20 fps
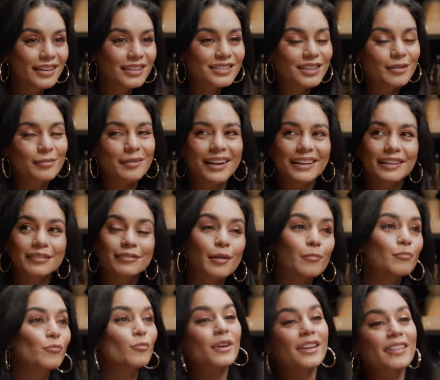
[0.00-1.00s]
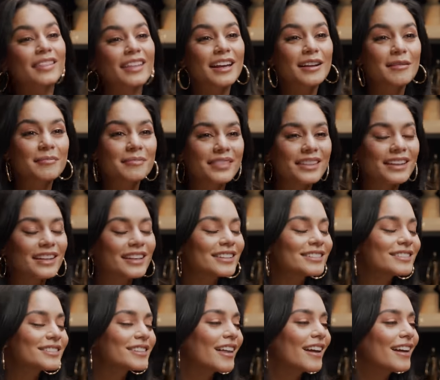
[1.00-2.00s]
Because I'm like, if I'm with him, then
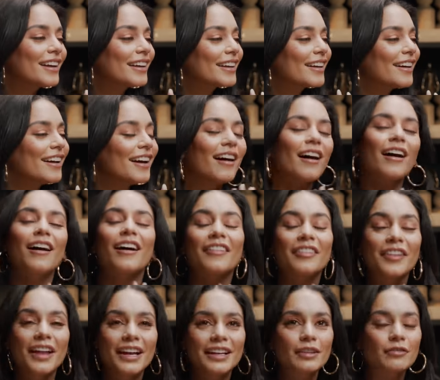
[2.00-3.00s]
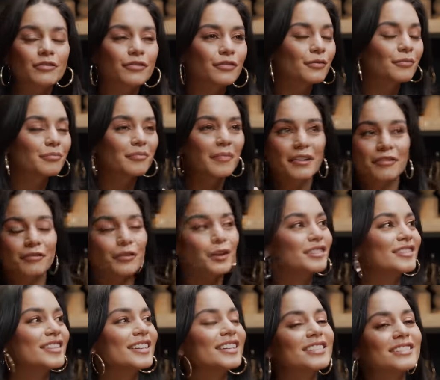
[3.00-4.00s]
it's like, oh, like my
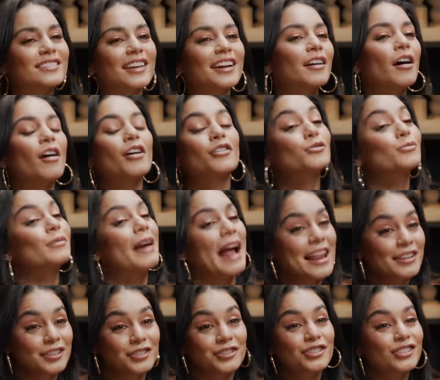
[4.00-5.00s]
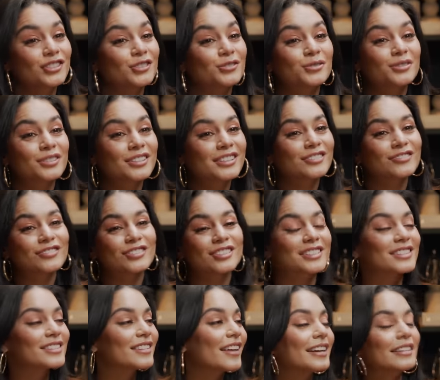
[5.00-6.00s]
first thing is like, oh, gratitude and
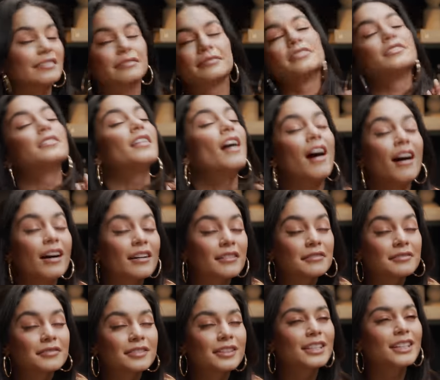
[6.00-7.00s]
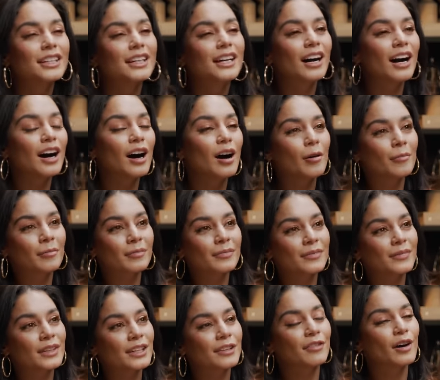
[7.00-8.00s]
just like love.
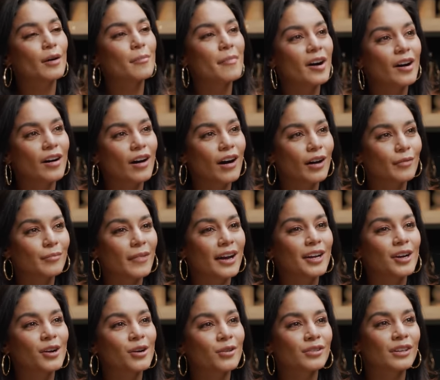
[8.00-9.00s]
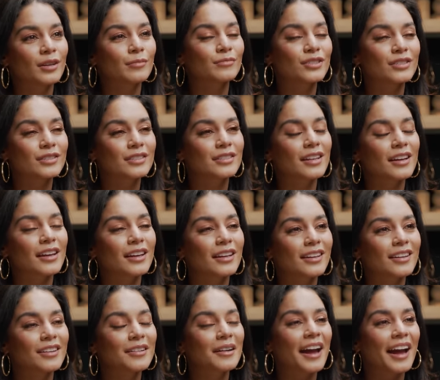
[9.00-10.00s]
If I'm on my own, I'm just like,
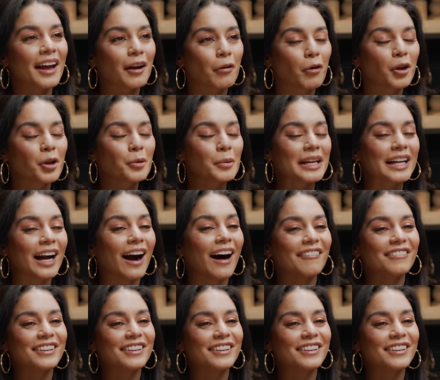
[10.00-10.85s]
okay, what do we got,